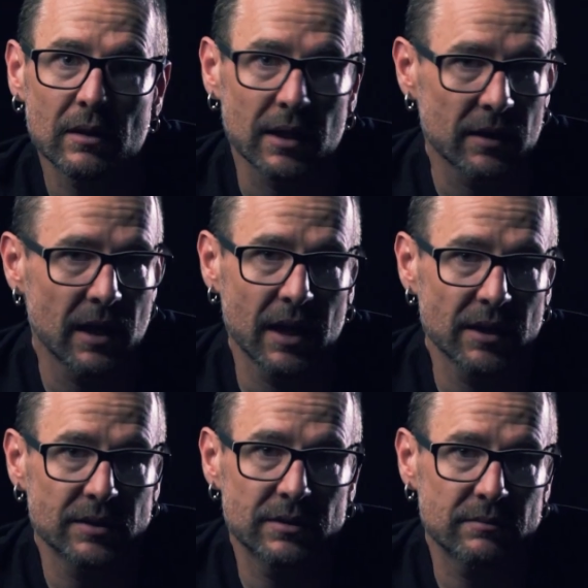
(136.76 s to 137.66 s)
in
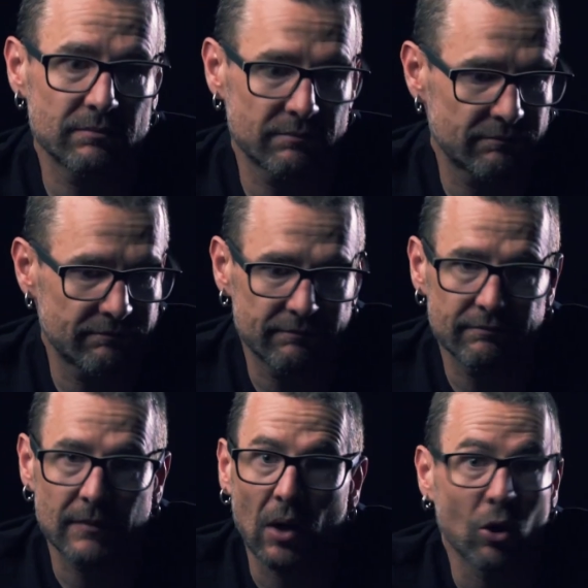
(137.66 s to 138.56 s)
case
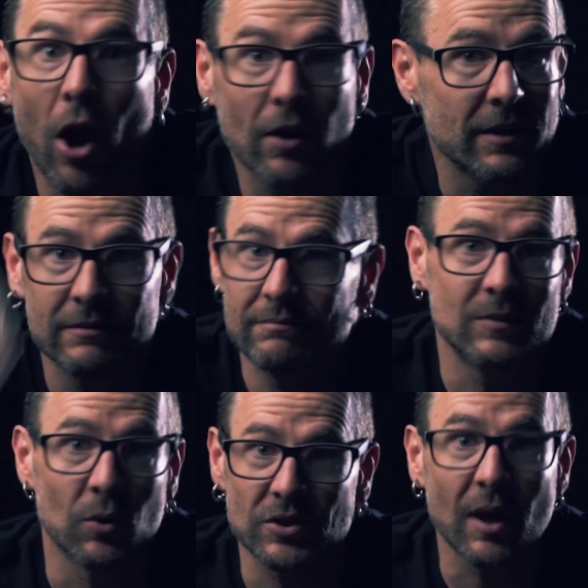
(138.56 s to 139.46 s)
a log
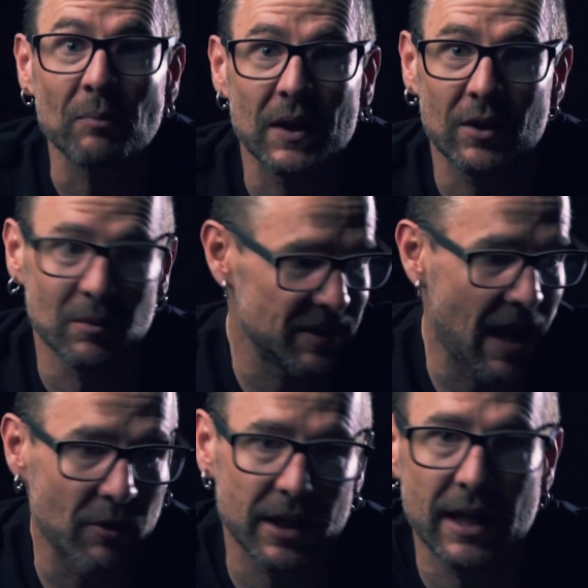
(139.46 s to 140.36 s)
or something comes
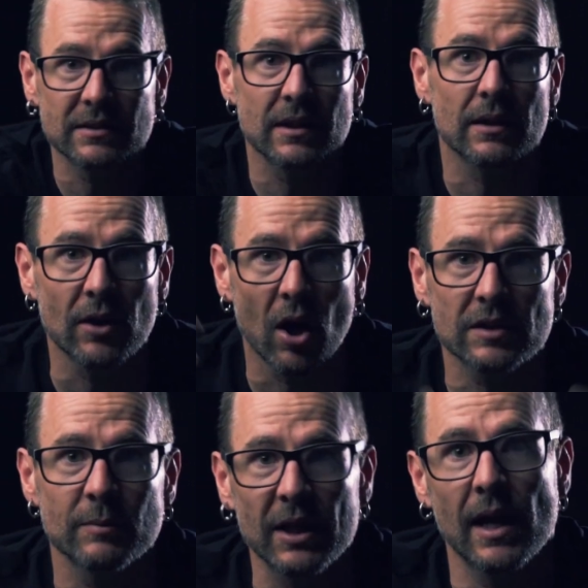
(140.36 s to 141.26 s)
down and hits it and
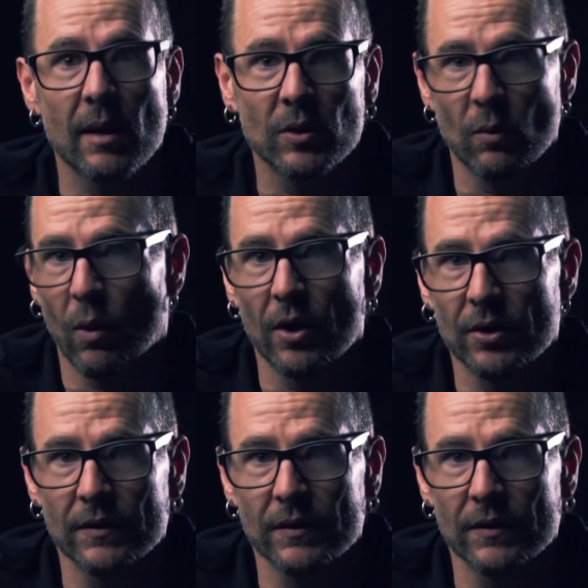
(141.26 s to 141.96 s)
knocks my camera in the water,